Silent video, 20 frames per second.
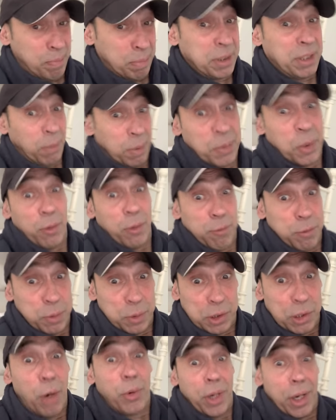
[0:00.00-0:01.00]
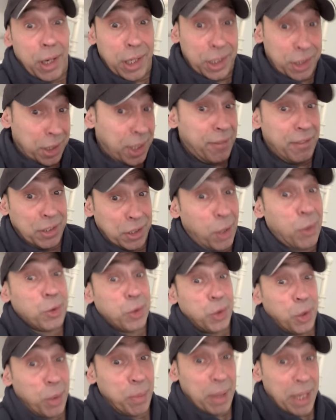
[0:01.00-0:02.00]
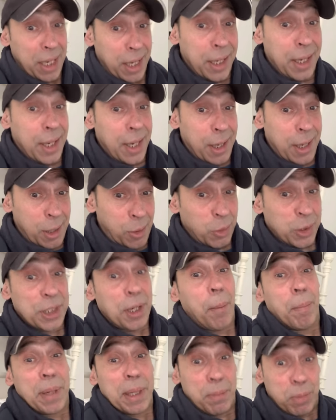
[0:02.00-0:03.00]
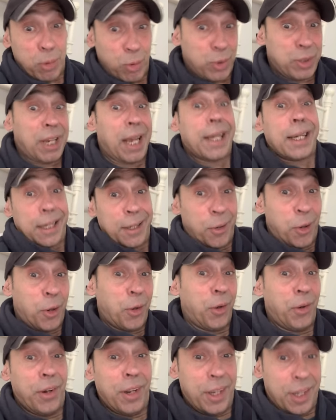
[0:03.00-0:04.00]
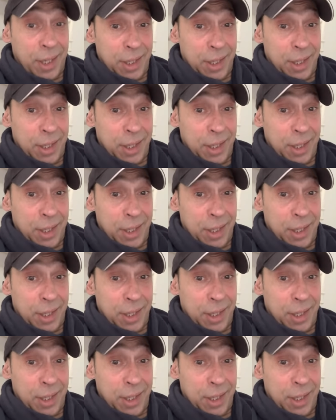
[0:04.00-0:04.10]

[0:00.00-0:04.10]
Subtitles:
never told you about some people taking on,